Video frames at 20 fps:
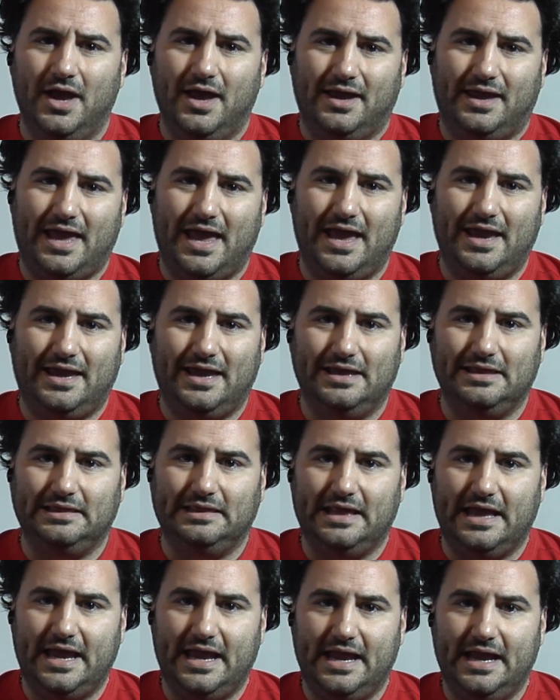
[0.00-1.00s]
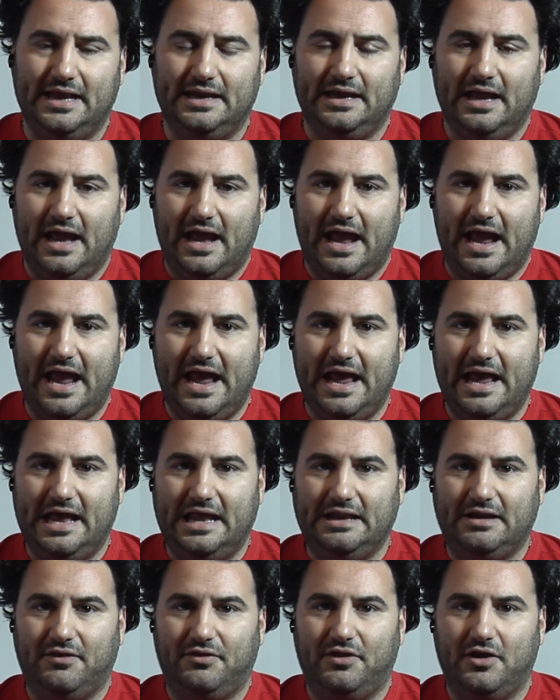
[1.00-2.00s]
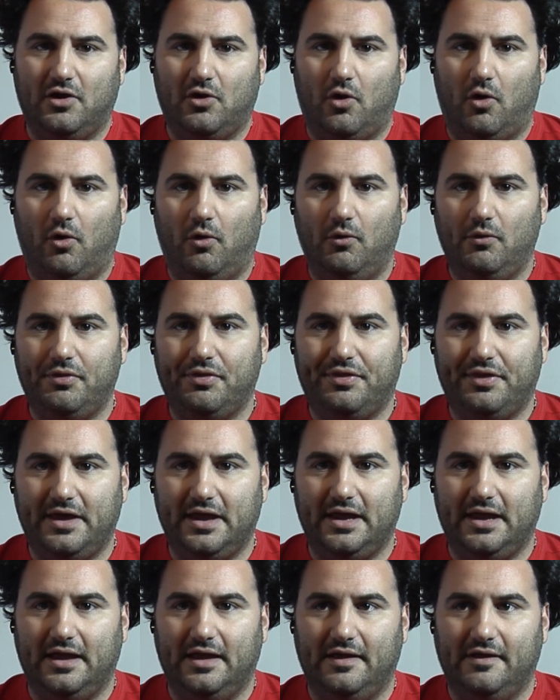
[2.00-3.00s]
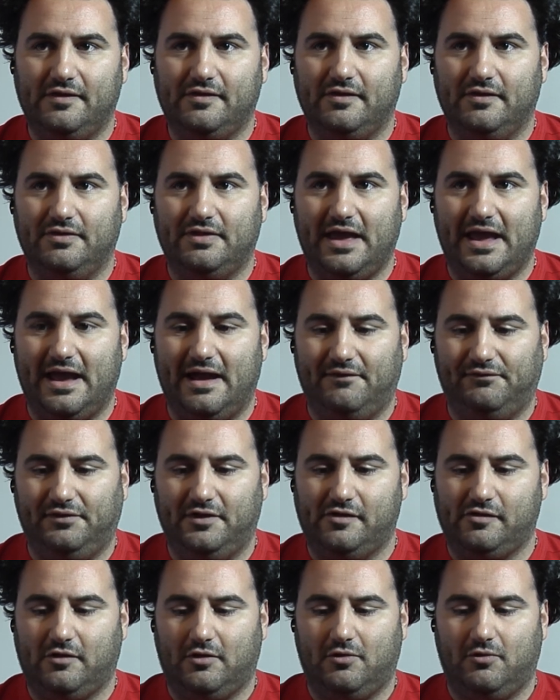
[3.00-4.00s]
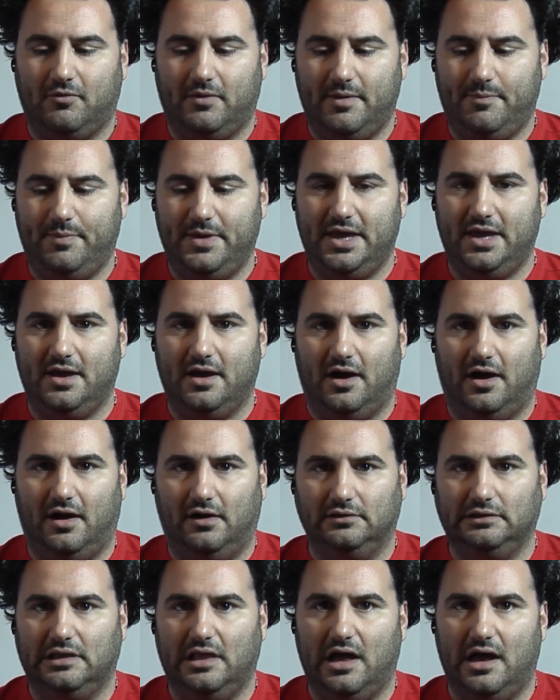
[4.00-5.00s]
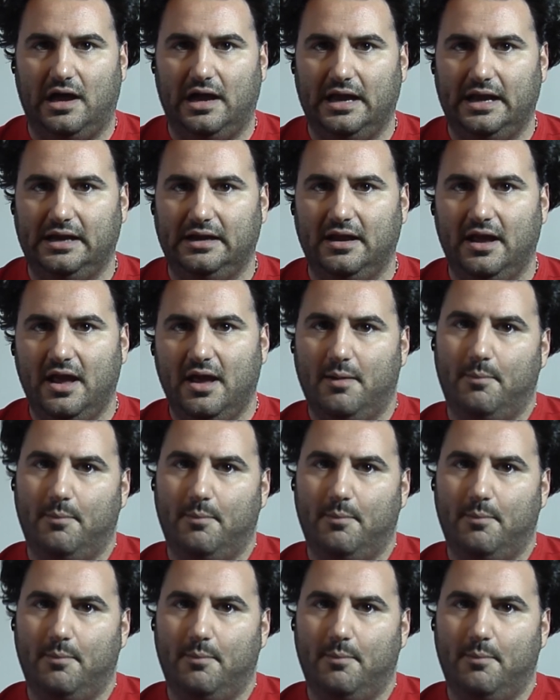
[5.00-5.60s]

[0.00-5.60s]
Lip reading: can't get laid, and their whole thing is they have this creepy online